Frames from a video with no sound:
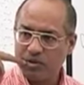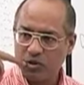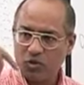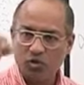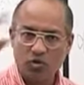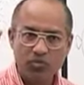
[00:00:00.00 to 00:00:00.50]

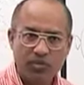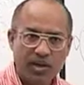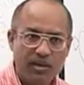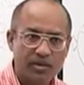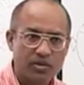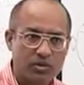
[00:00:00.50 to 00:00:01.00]
So
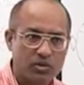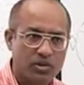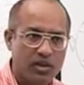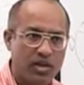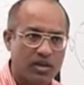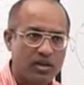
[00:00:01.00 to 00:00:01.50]

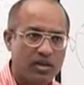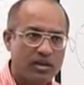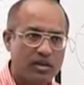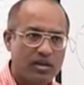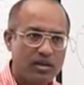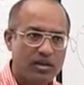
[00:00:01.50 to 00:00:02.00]
supratentorial
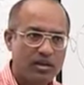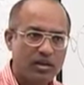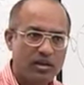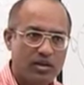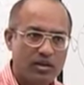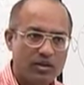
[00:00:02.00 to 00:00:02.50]

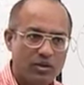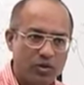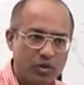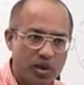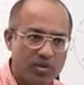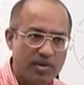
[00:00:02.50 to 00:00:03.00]

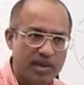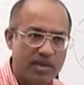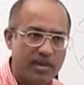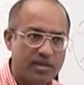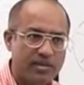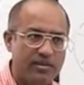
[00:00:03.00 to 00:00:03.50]
dura
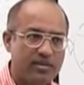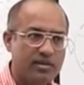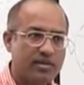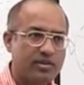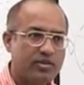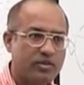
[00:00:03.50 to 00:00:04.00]
mater is
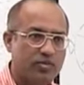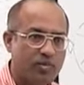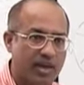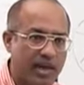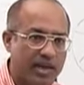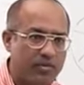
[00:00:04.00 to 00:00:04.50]

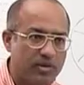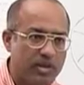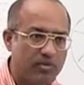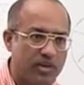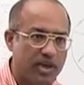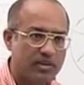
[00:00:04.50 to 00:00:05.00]
supplied by
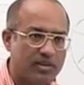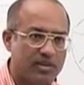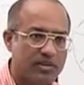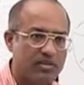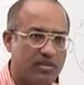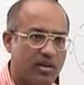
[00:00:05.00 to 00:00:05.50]
the
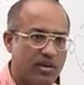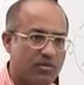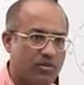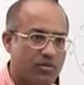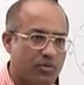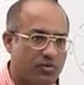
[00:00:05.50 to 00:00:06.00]
branches
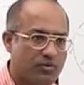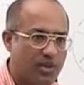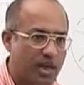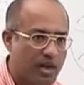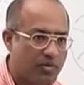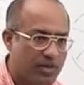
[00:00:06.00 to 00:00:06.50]
from
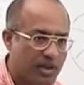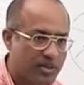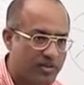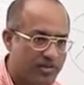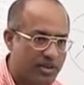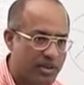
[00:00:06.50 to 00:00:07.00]
ophthalmic
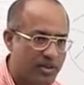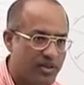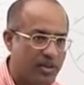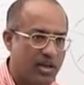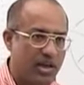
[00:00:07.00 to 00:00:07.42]
division